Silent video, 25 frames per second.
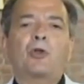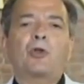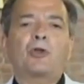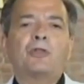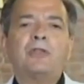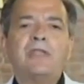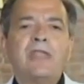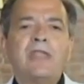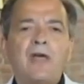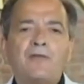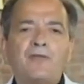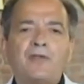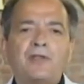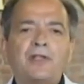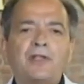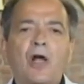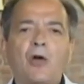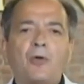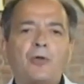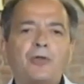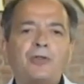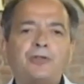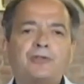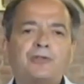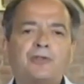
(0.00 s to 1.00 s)
are never
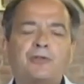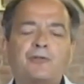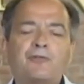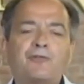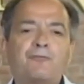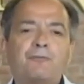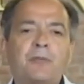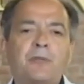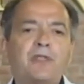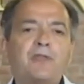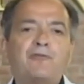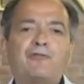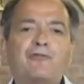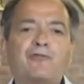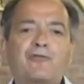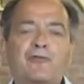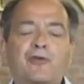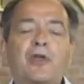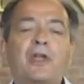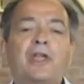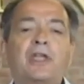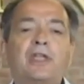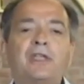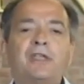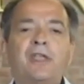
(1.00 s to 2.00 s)
going to be
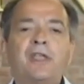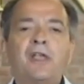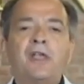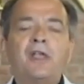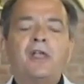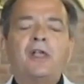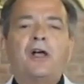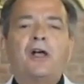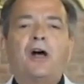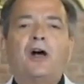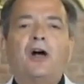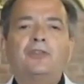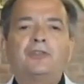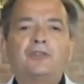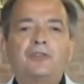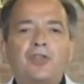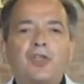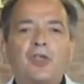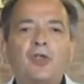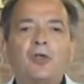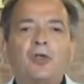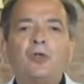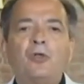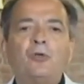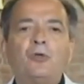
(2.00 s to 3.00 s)
free
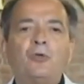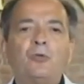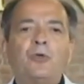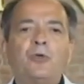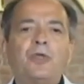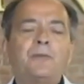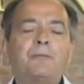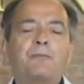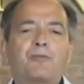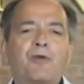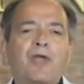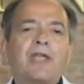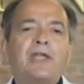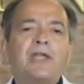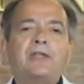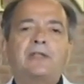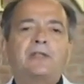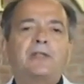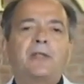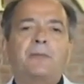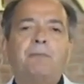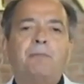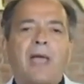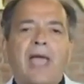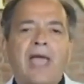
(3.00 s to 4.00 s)
until we break
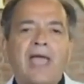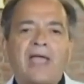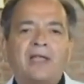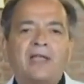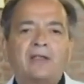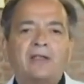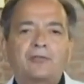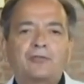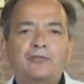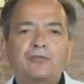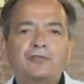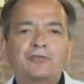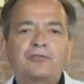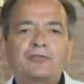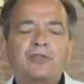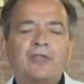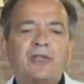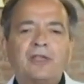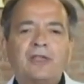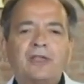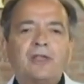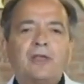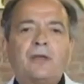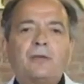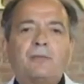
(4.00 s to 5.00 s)
the banks.
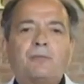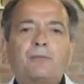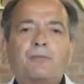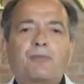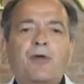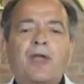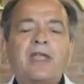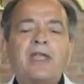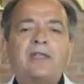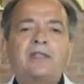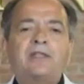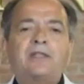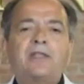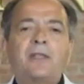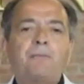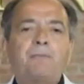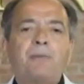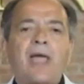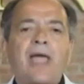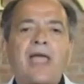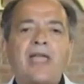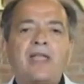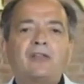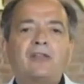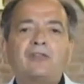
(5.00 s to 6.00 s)
Break the
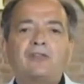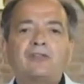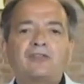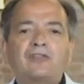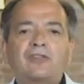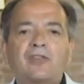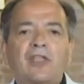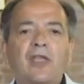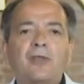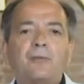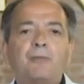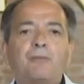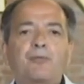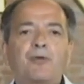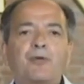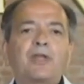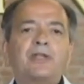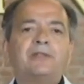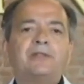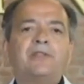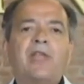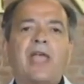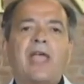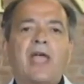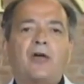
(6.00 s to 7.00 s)
banks and
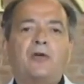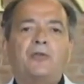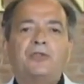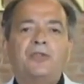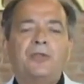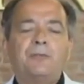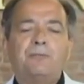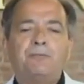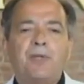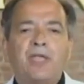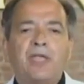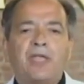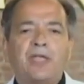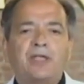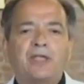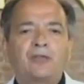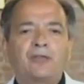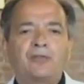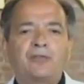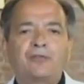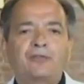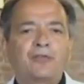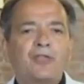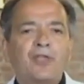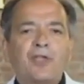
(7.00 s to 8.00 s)
bring down the
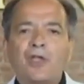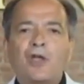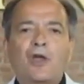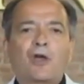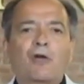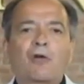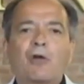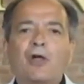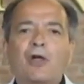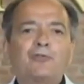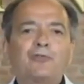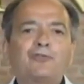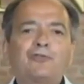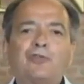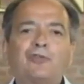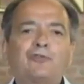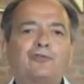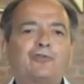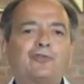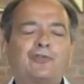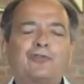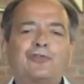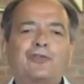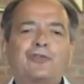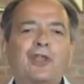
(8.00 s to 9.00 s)
bigs, or else you're
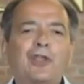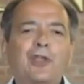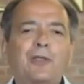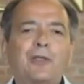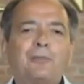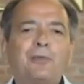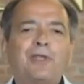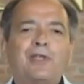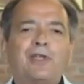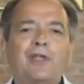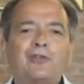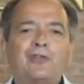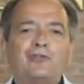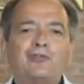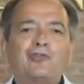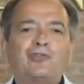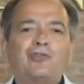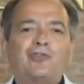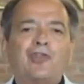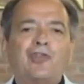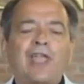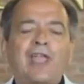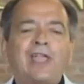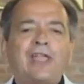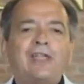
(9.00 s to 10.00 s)
just going to be a
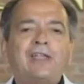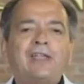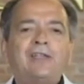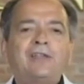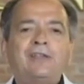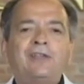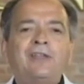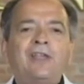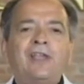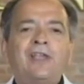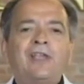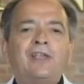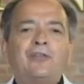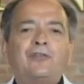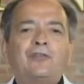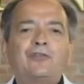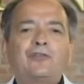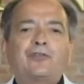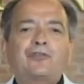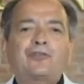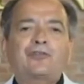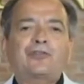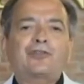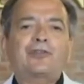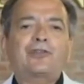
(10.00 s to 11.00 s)
chained
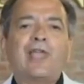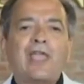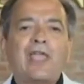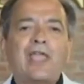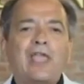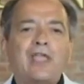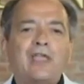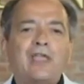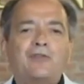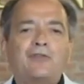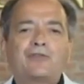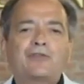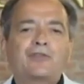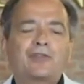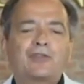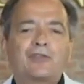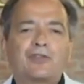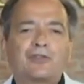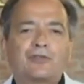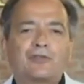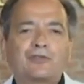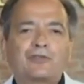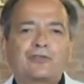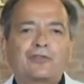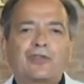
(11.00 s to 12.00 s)
slave to
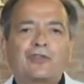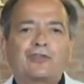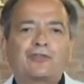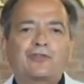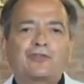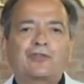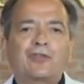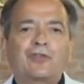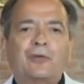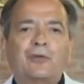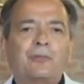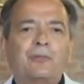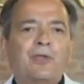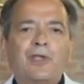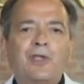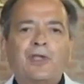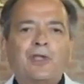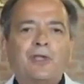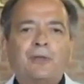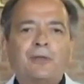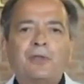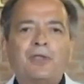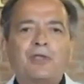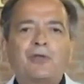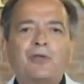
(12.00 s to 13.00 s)
the system
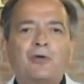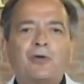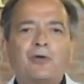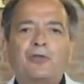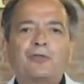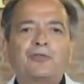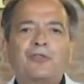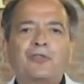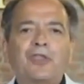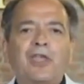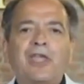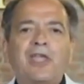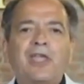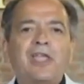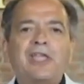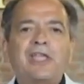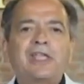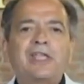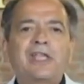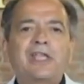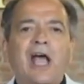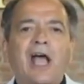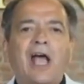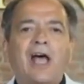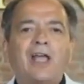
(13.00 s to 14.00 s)
because they
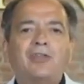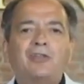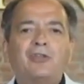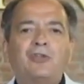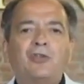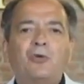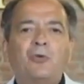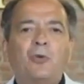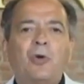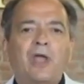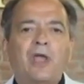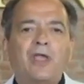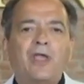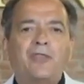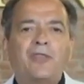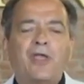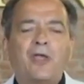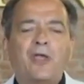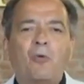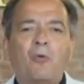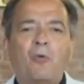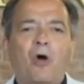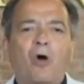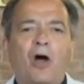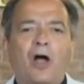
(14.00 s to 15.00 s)
got you where they
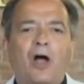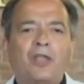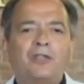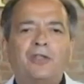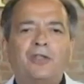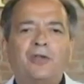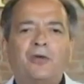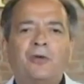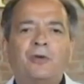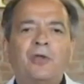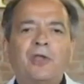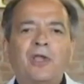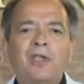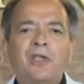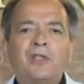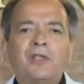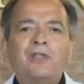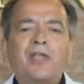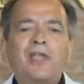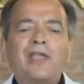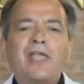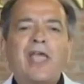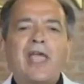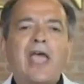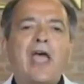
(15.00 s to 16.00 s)
want you.
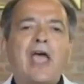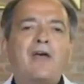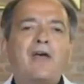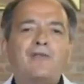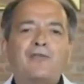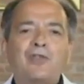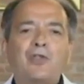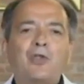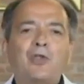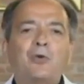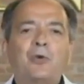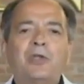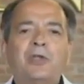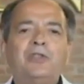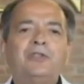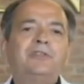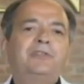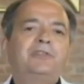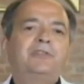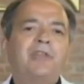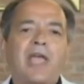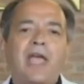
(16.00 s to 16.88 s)
They have you in